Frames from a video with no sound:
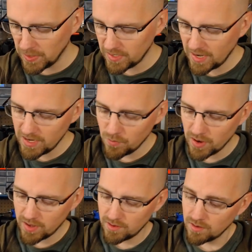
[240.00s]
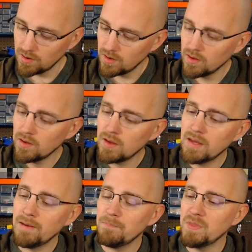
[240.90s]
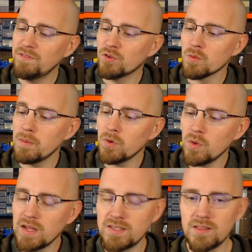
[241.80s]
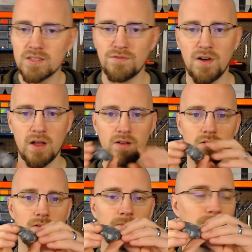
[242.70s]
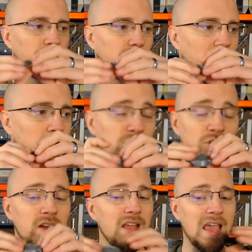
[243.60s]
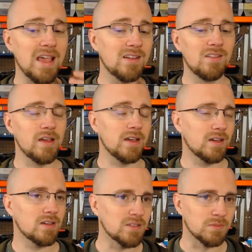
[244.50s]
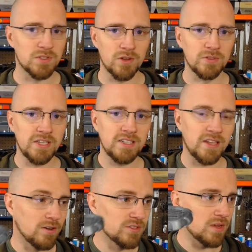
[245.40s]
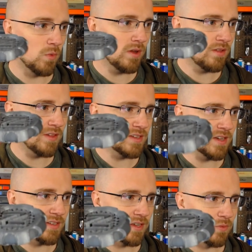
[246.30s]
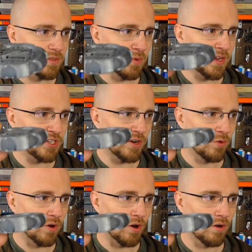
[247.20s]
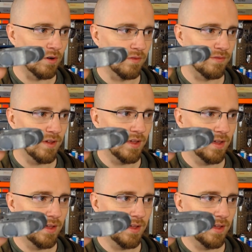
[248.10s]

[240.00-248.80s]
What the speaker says: But anyway, if you remember when I did this file, I was trying to add like some subtle details, and one of the things I did was put a gentle curve.